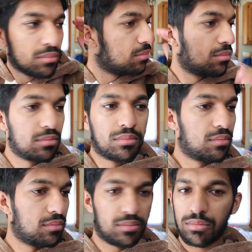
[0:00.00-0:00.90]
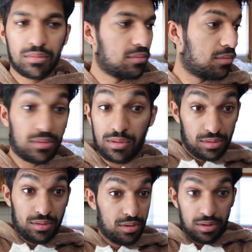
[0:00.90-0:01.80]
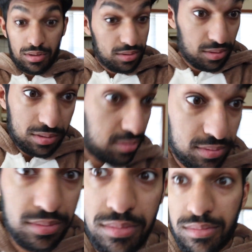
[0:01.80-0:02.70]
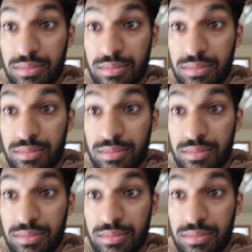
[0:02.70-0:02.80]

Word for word: I have a friend that has a blue check mark.